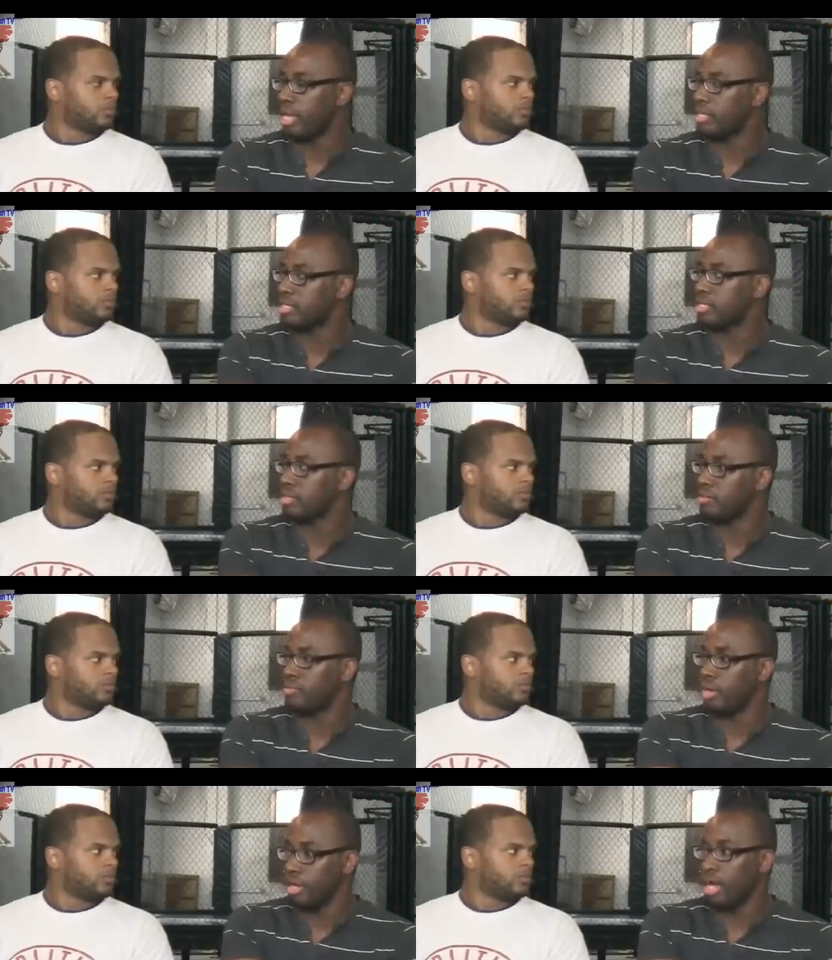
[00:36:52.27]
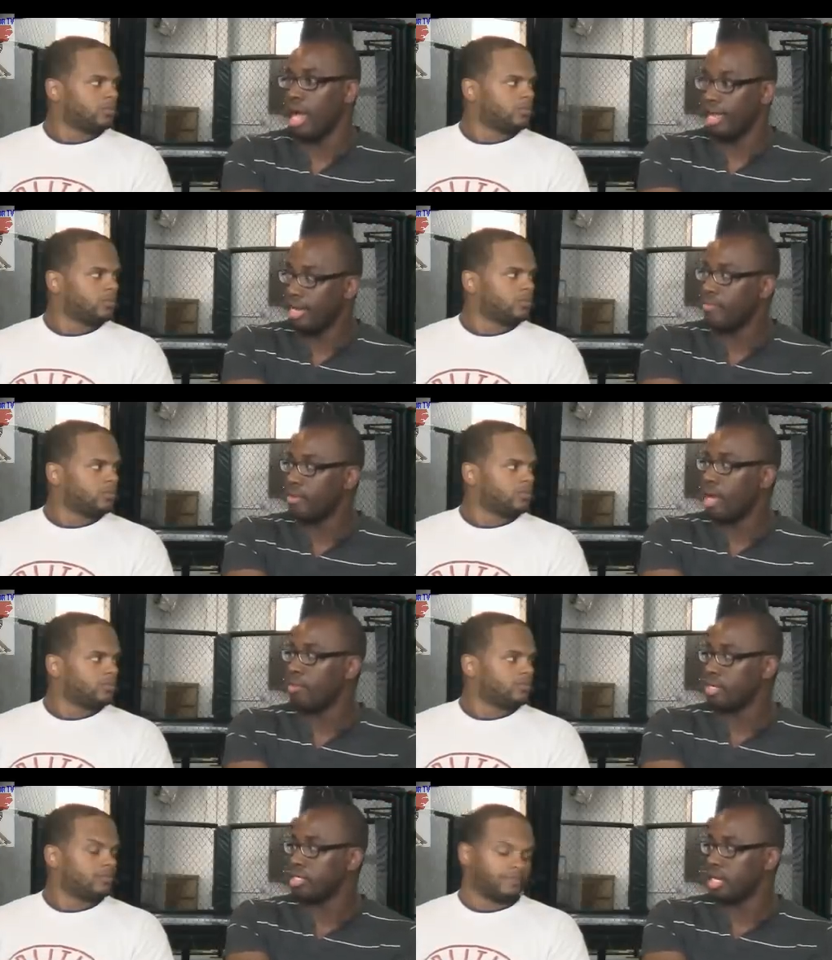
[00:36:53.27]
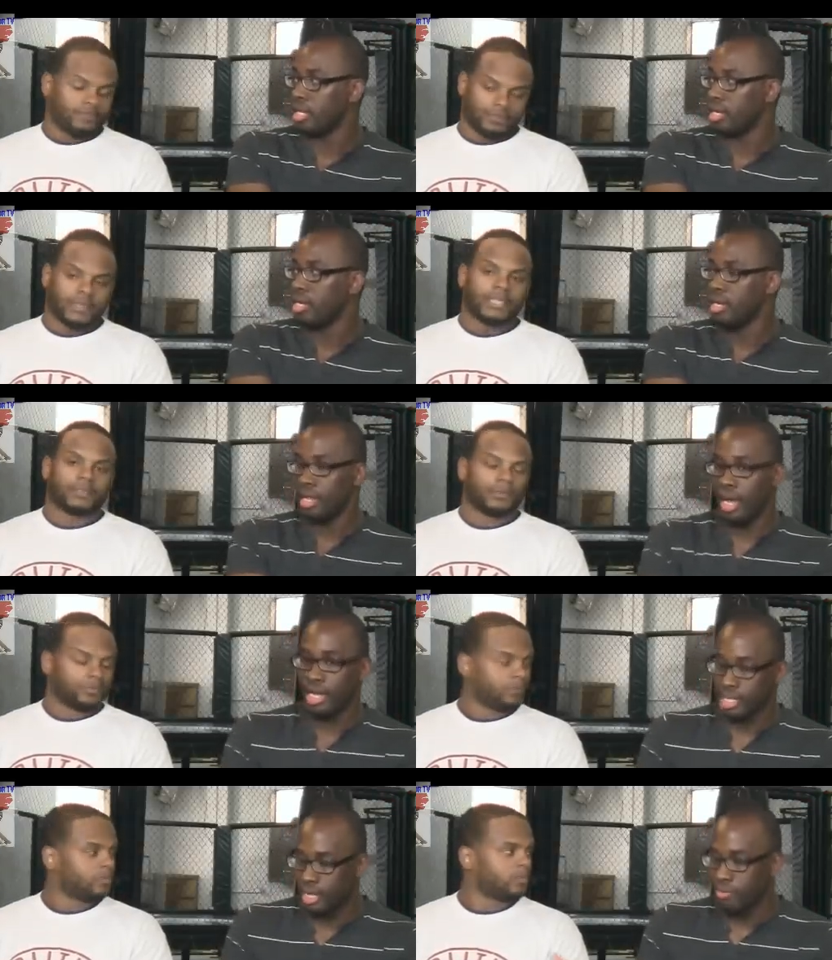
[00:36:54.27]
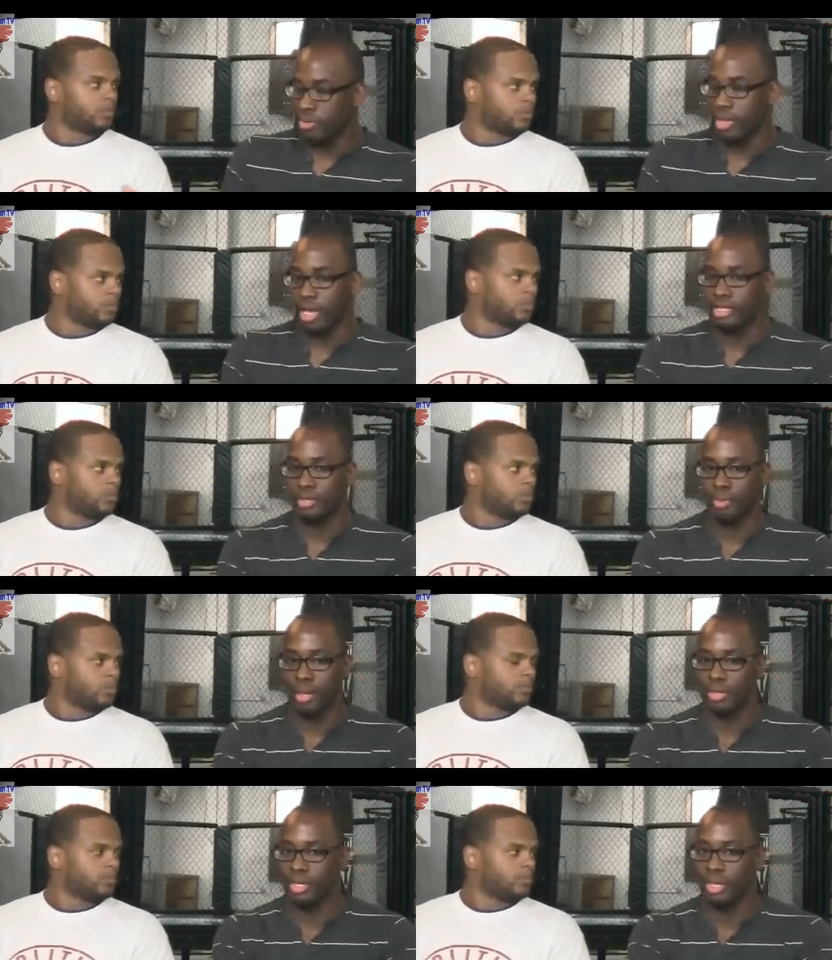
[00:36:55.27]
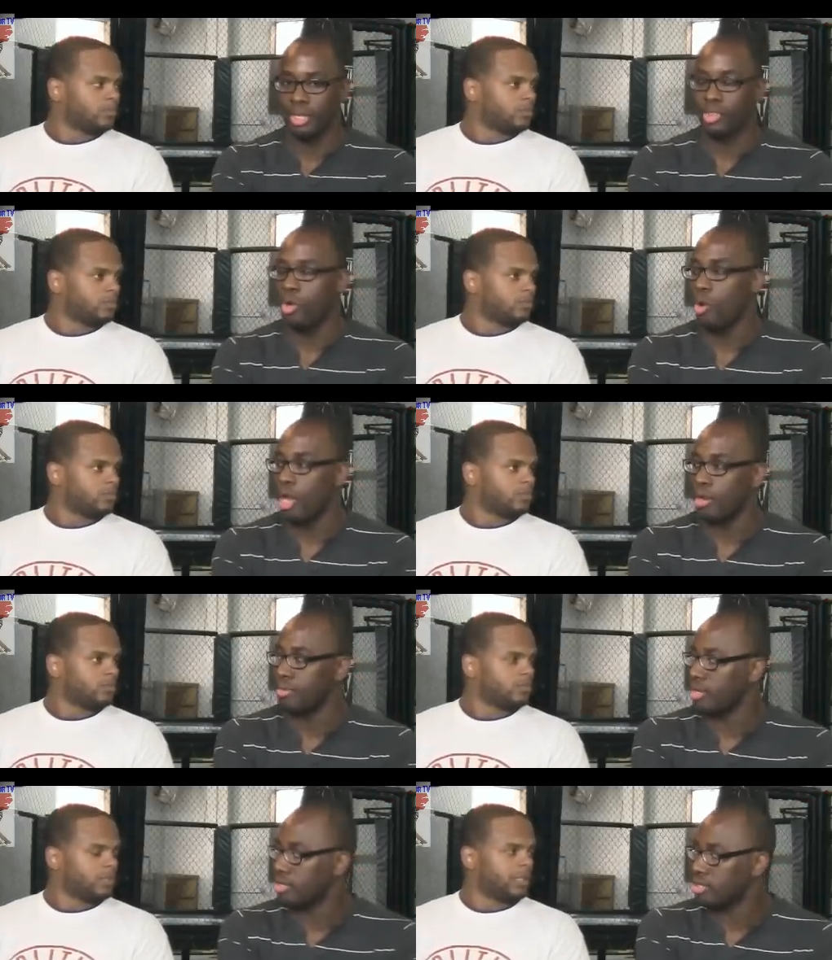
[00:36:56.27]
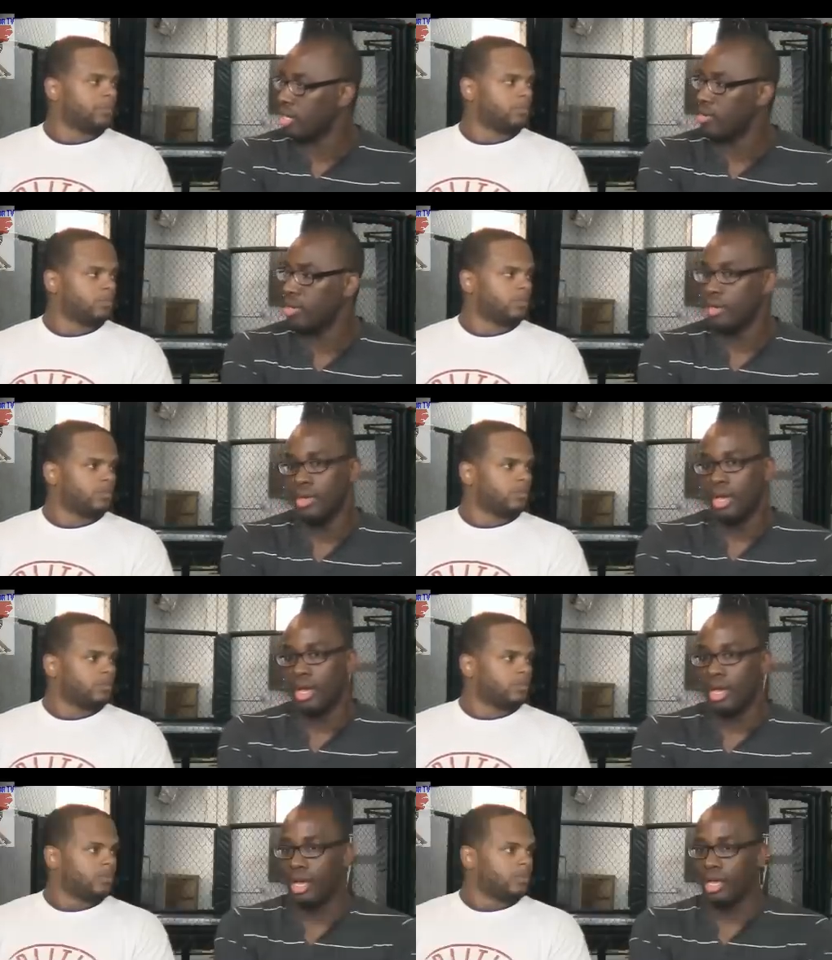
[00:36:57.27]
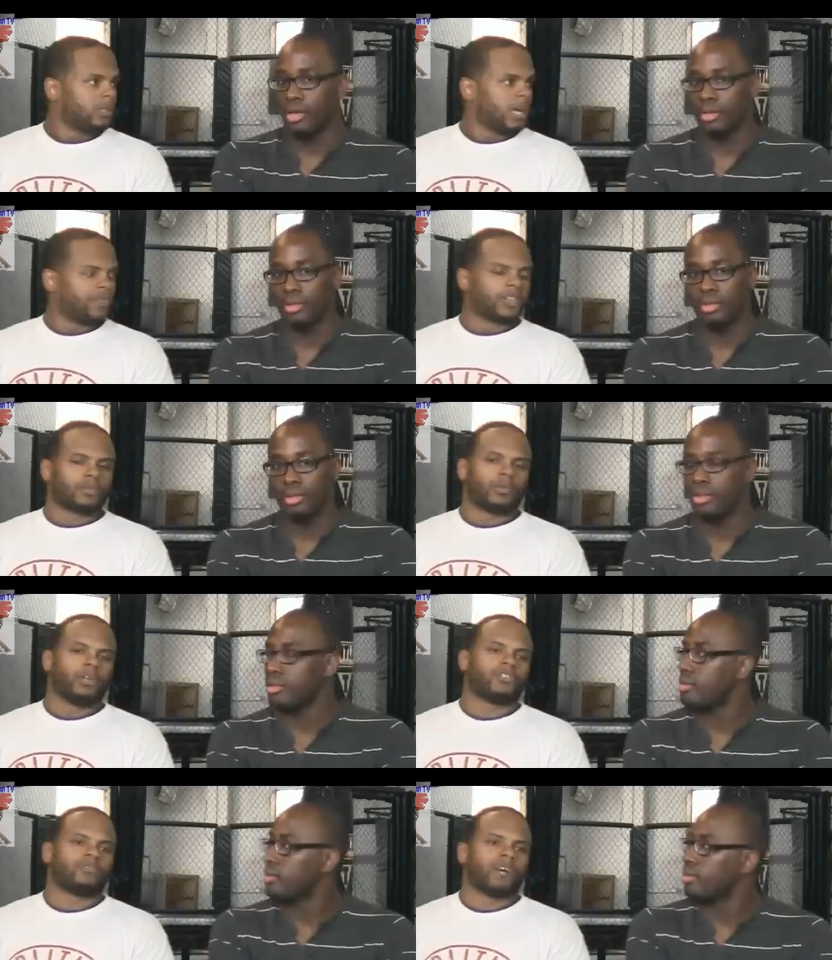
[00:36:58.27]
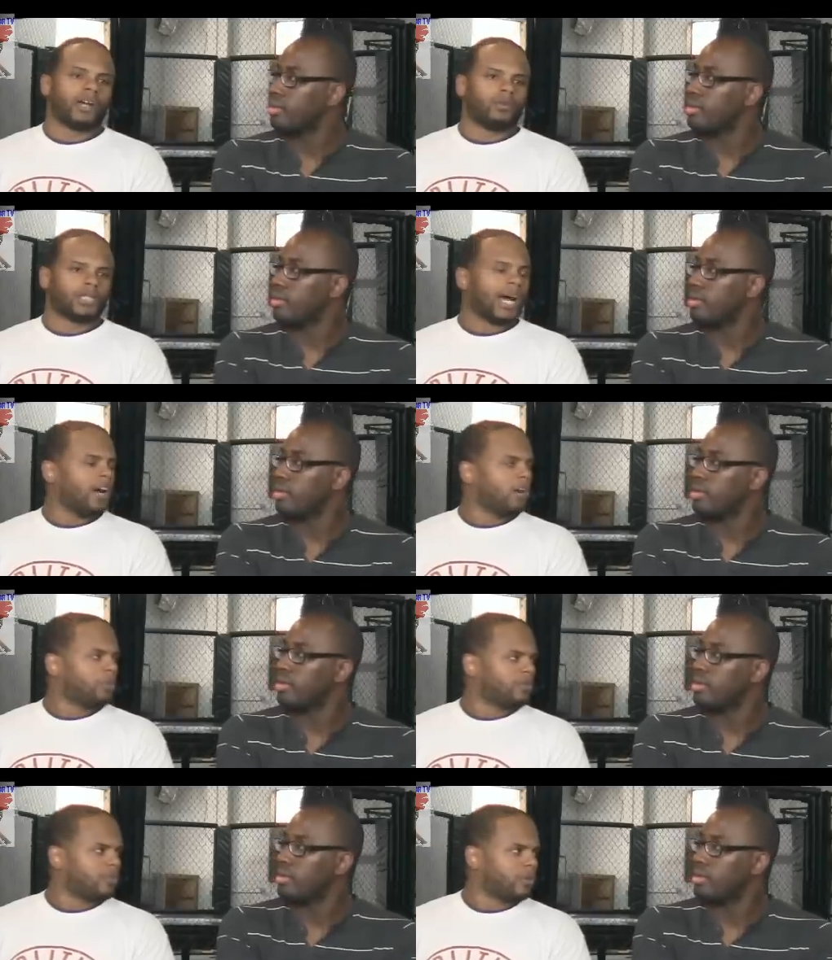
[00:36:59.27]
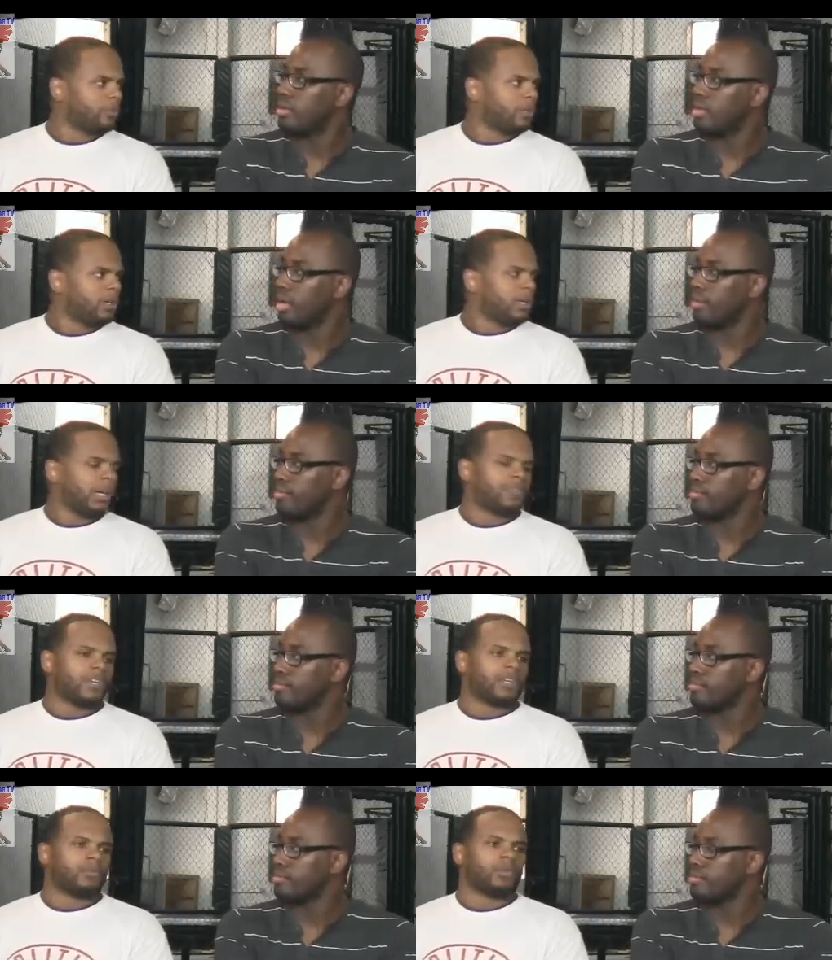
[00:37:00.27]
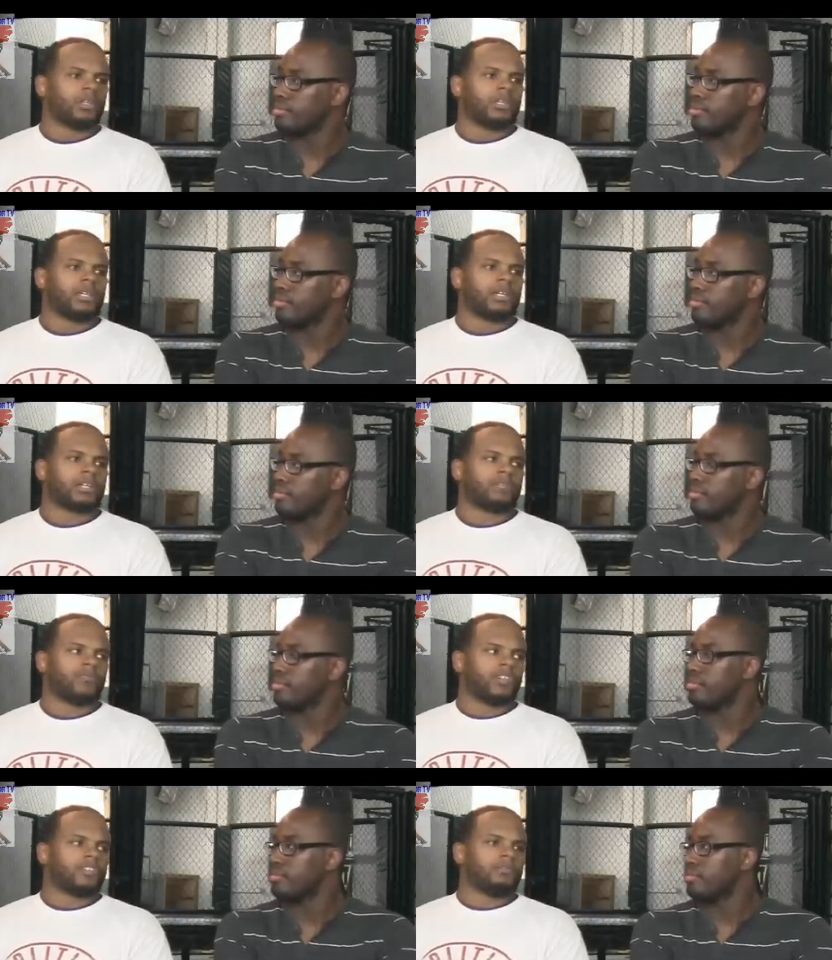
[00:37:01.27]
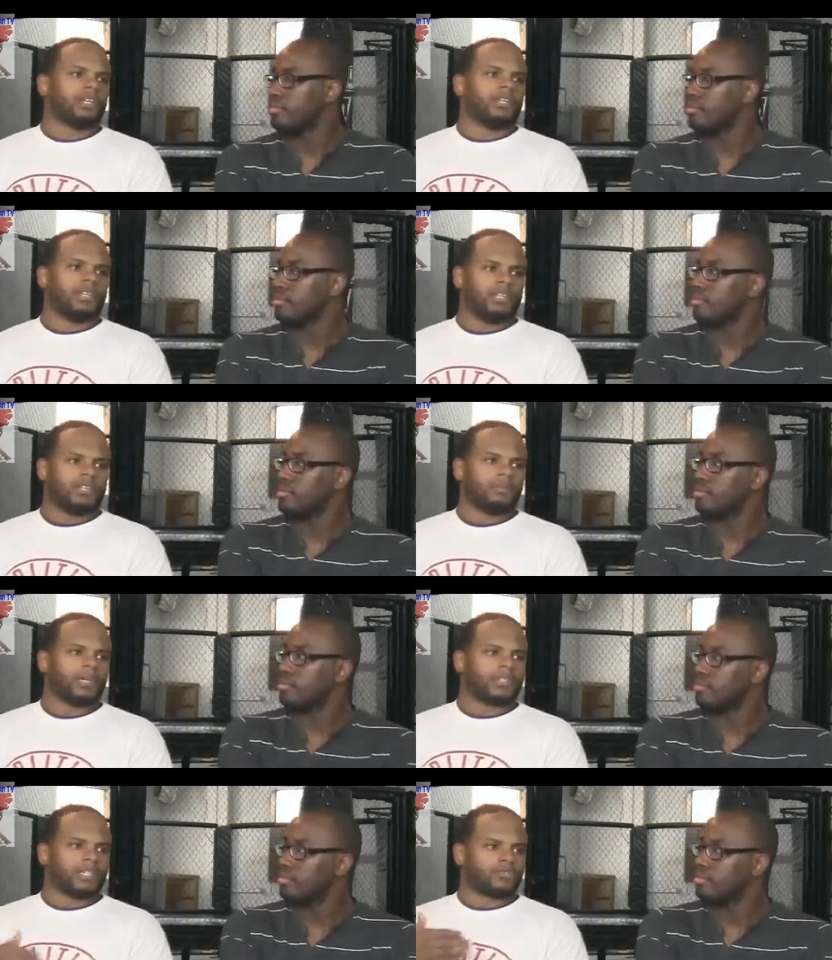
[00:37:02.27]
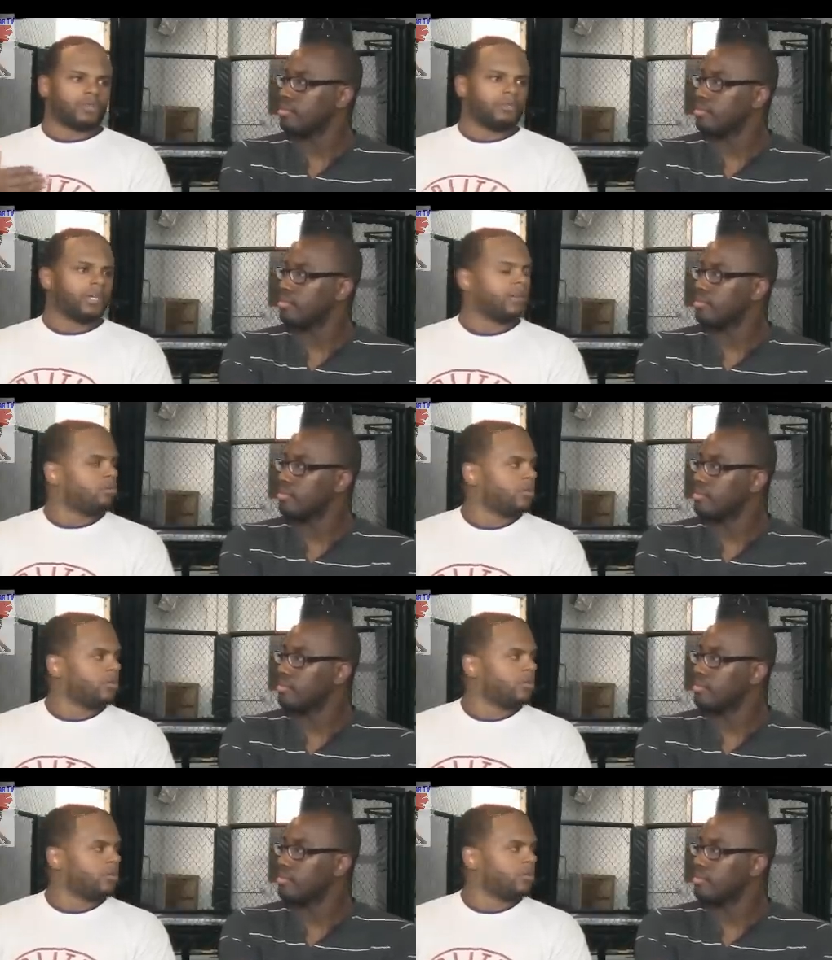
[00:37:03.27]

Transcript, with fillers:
Speaker 1: against pretty high level competition out there. Yes. The highest level you guys can probably uh, throw at him there. Yeah. So.
Speaker 2: Uh, I think the Rosa fight was an eye opener for him. Yeah. I think it really uh, convinced him that he needed to make that trip down to